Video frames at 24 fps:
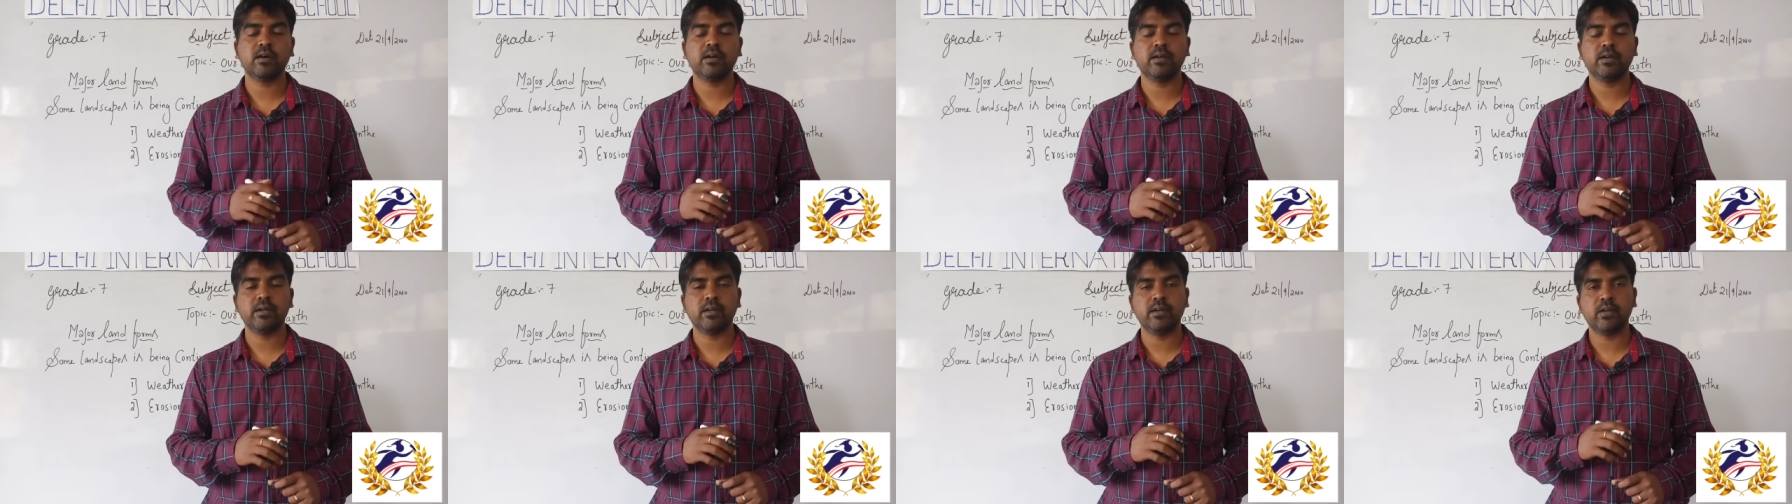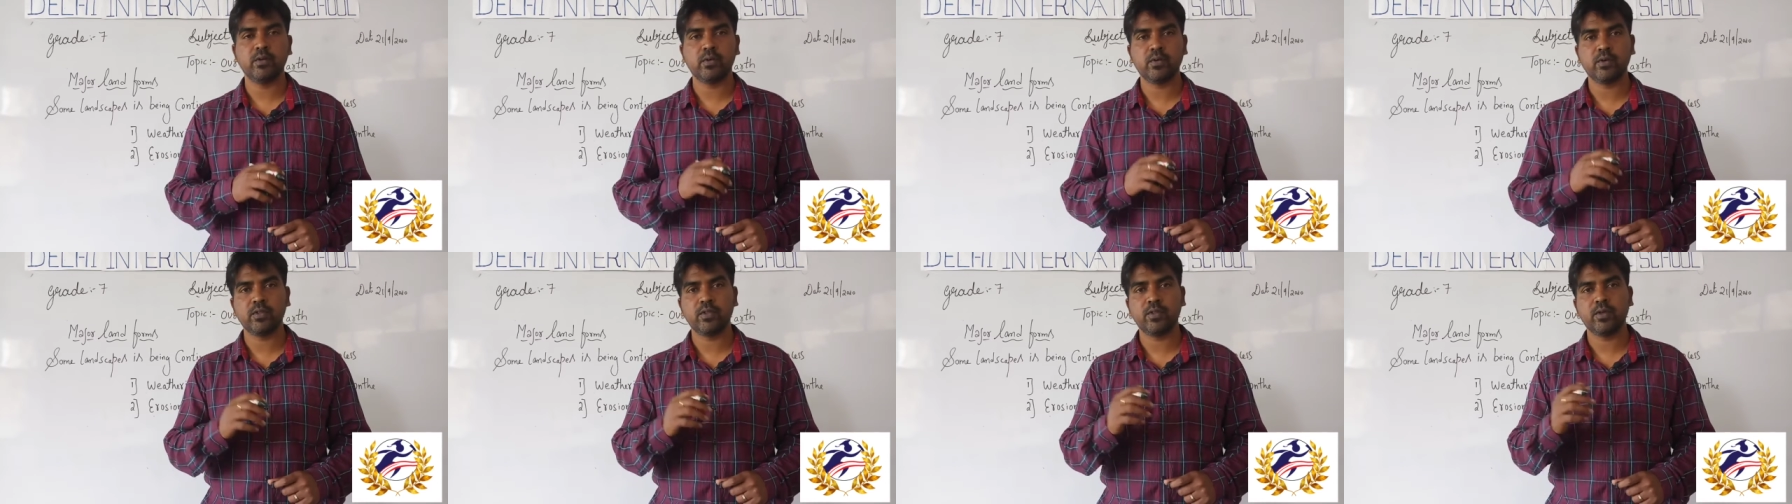and
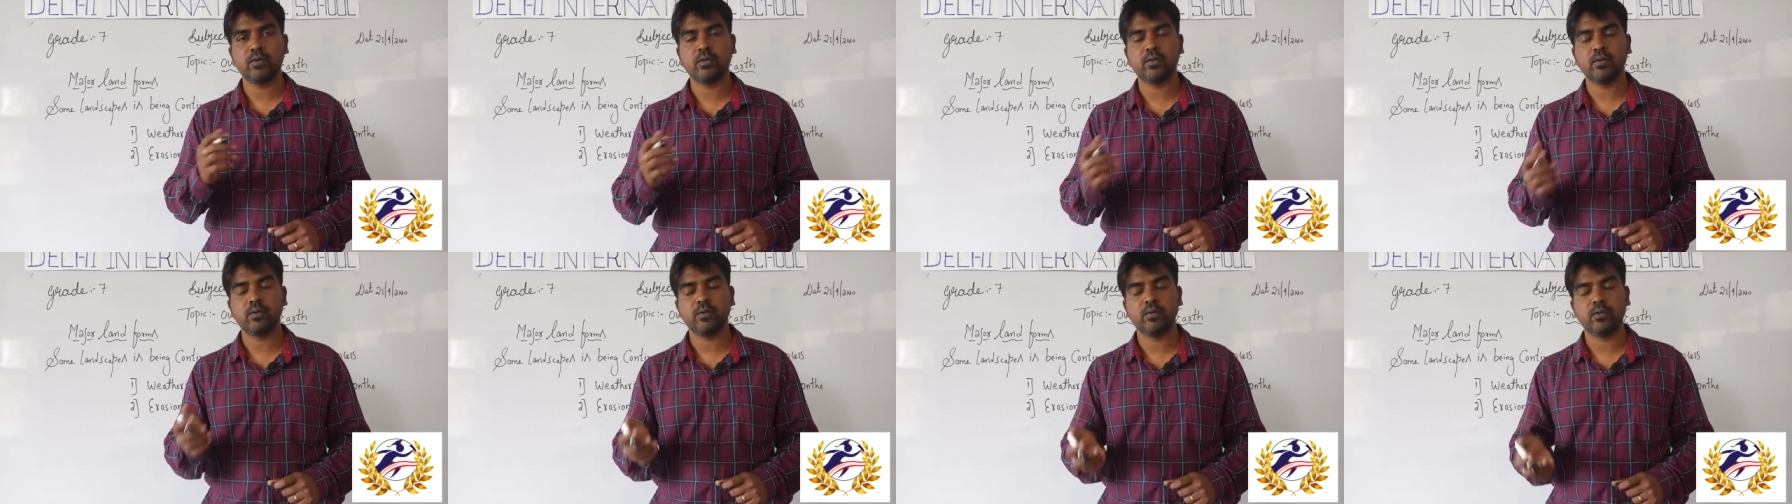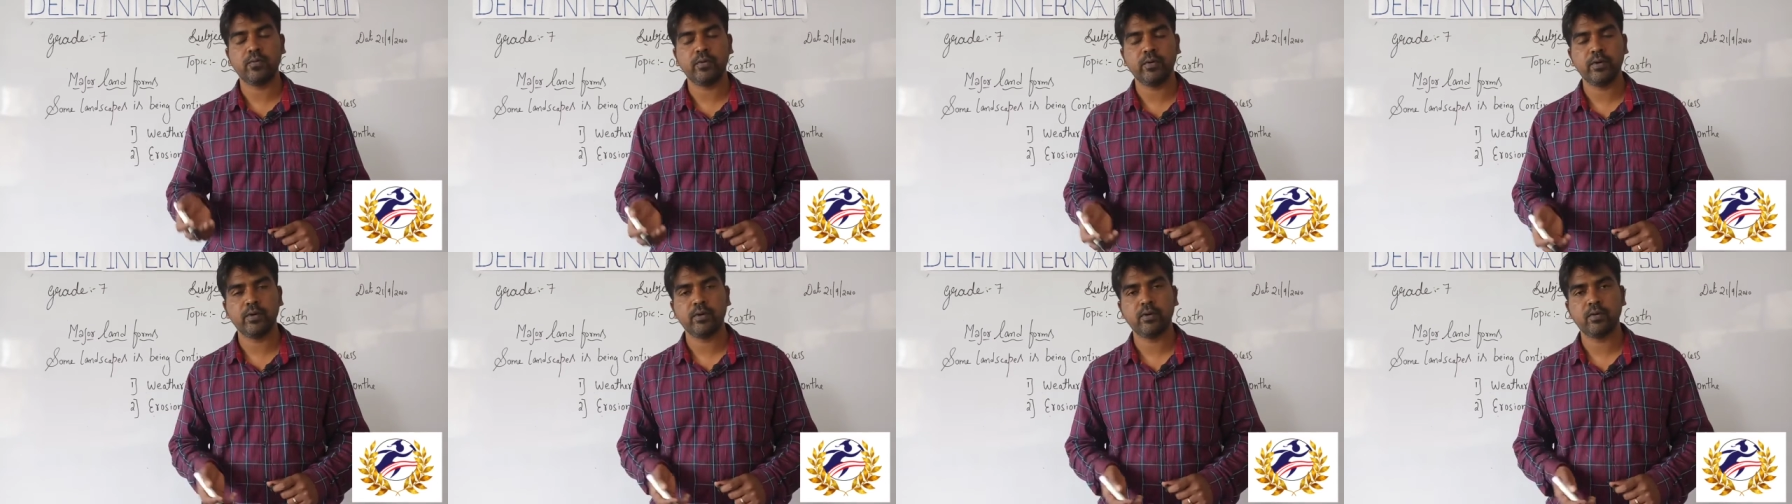due to the
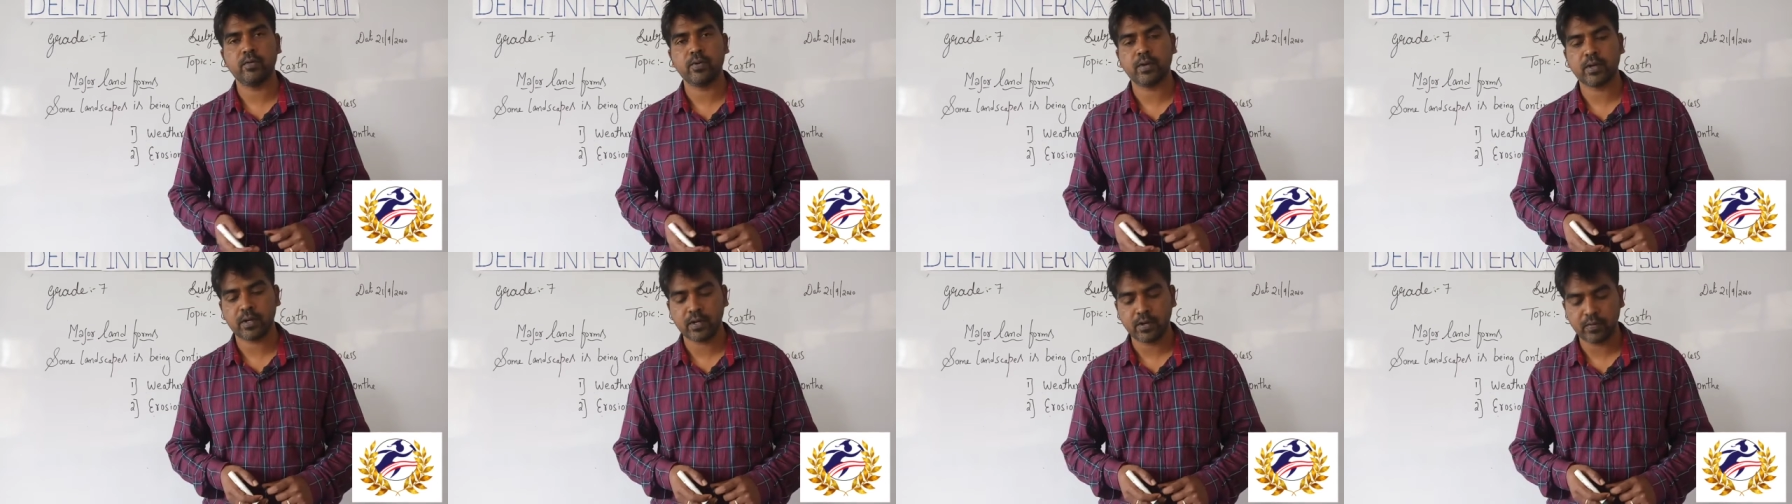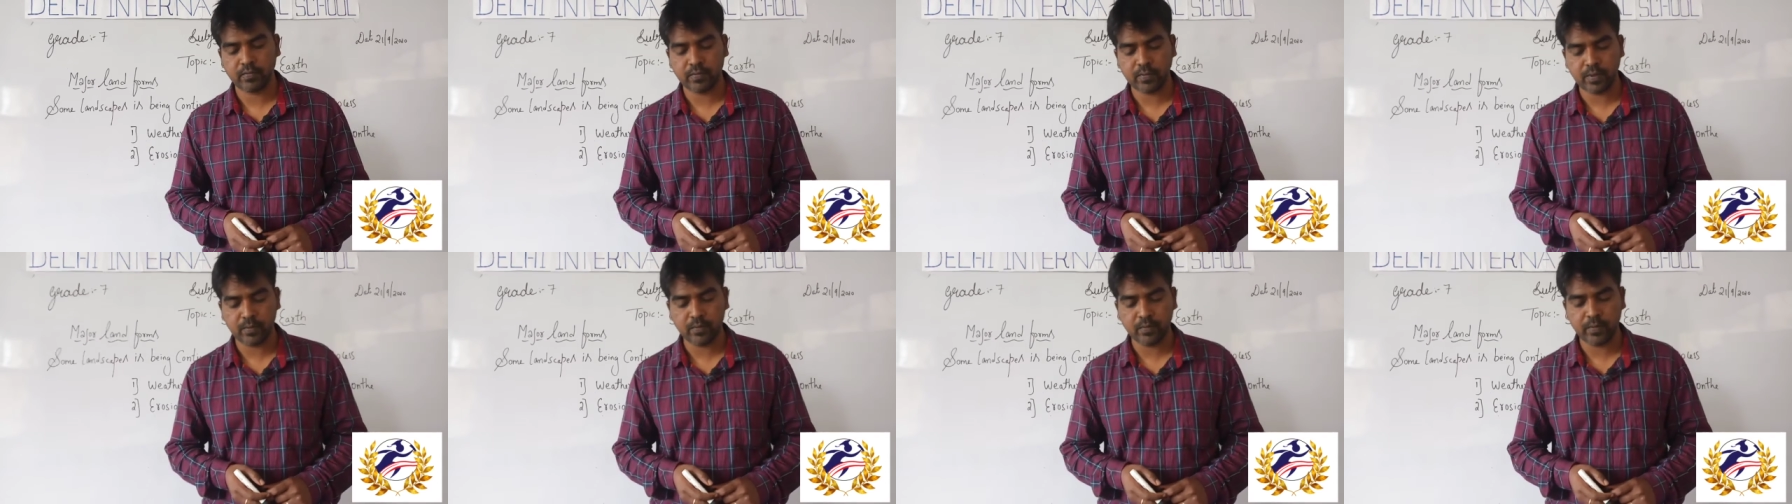work
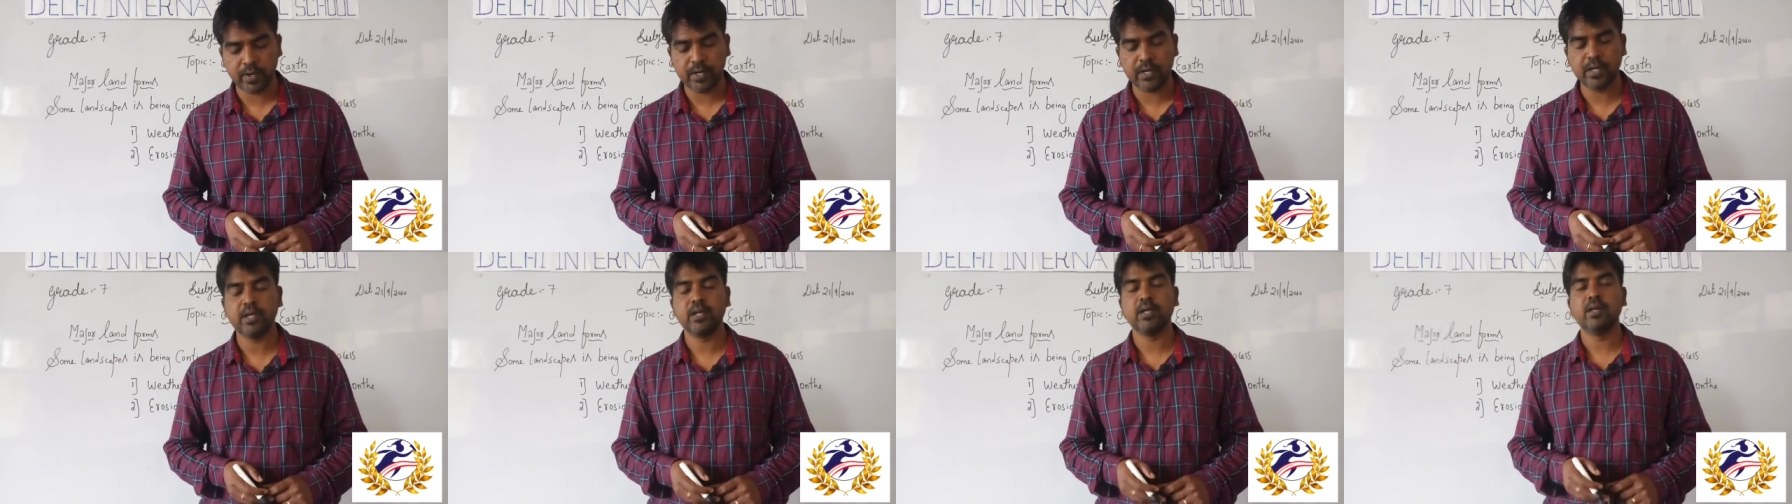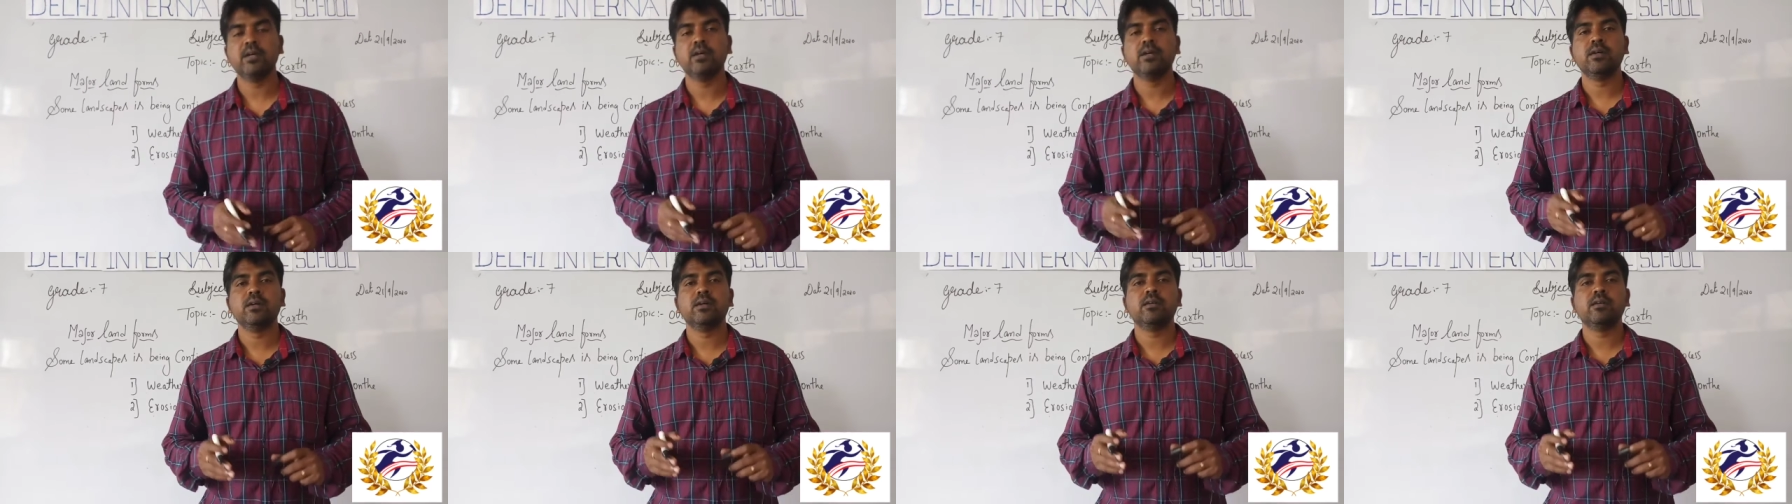of the wind,